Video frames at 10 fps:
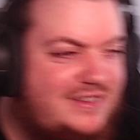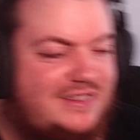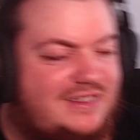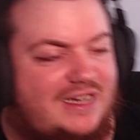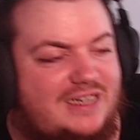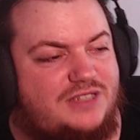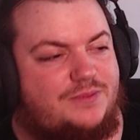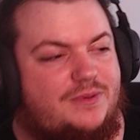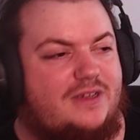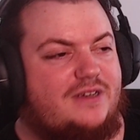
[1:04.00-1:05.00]
the case,
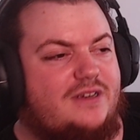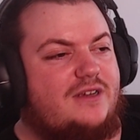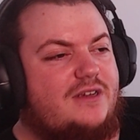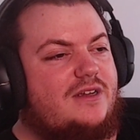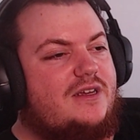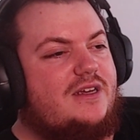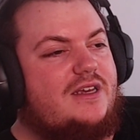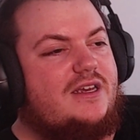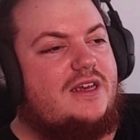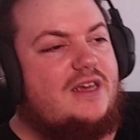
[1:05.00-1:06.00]
but.
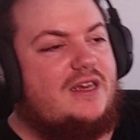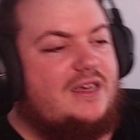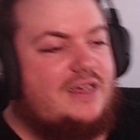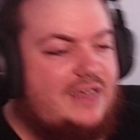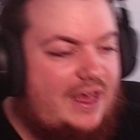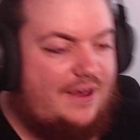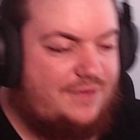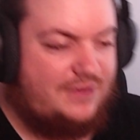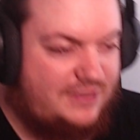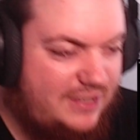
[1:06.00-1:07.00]
Yeah, if
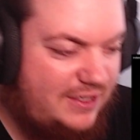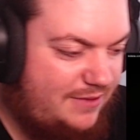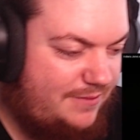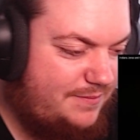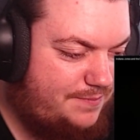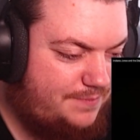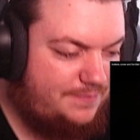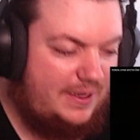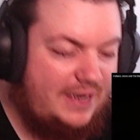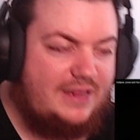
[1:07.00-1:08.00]
it's um
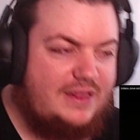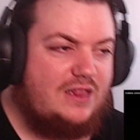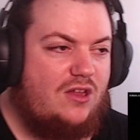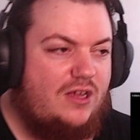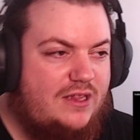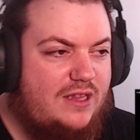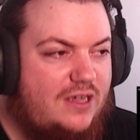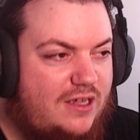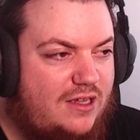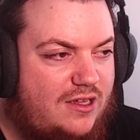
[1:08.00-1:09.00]
anything like
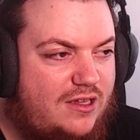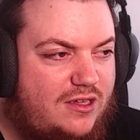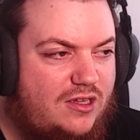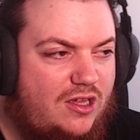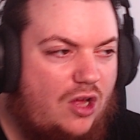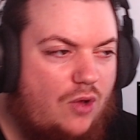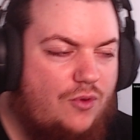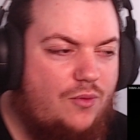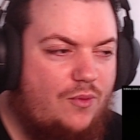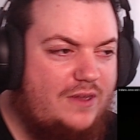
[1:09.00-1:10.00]
the older
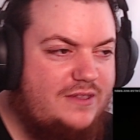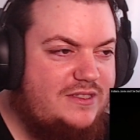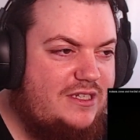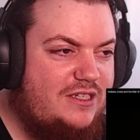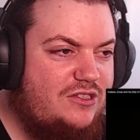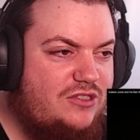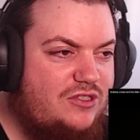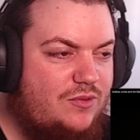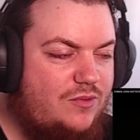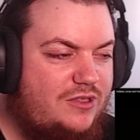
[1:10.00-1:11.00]
ones that I used
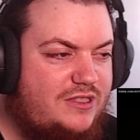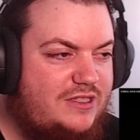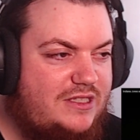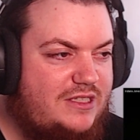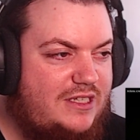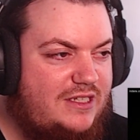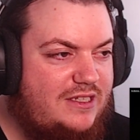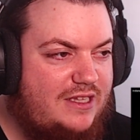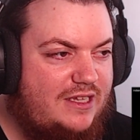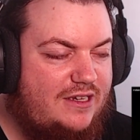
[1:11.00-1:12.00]
to watch as a kid,
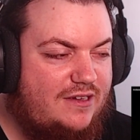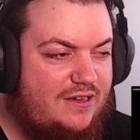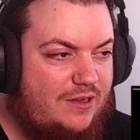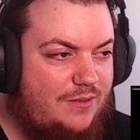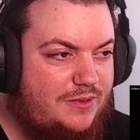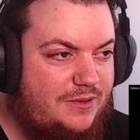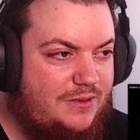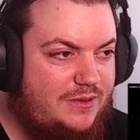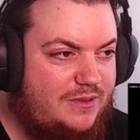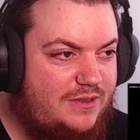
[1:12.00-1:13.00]
then I'll be